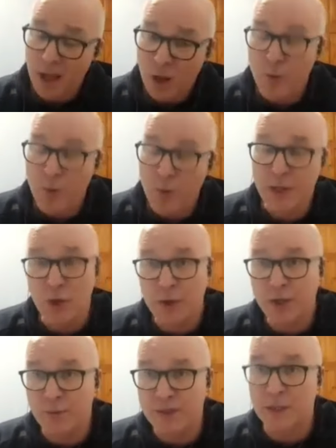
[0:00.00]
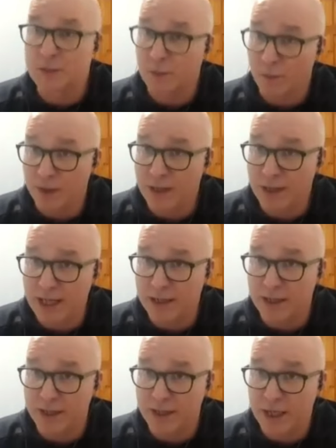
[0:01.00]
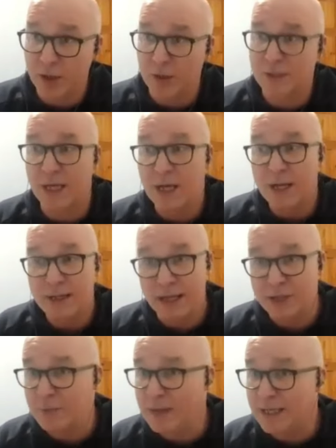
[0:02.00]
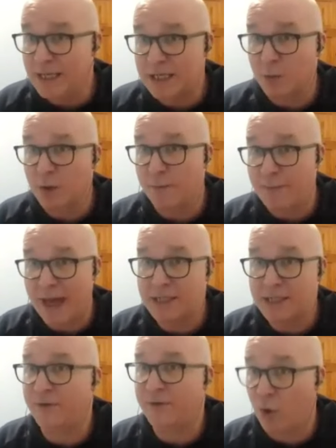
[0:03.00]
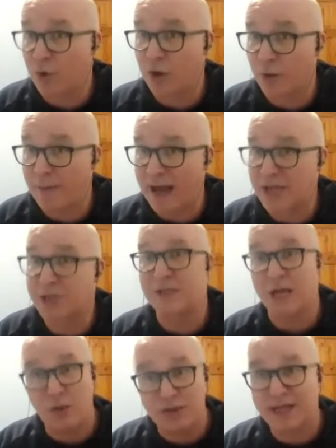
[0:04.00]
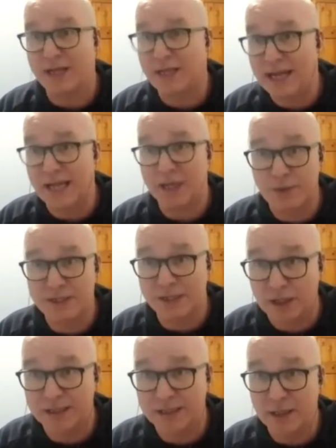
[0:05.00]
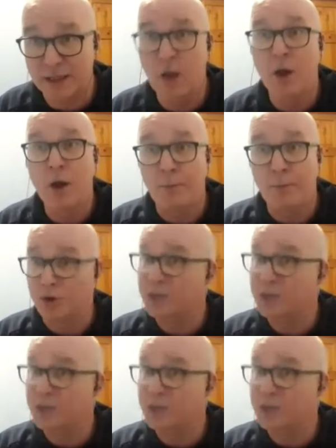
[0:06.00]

When you look at the results, we won the league of the seniors. Intermediates were competitive in all their matches. I know they didn't get the results, but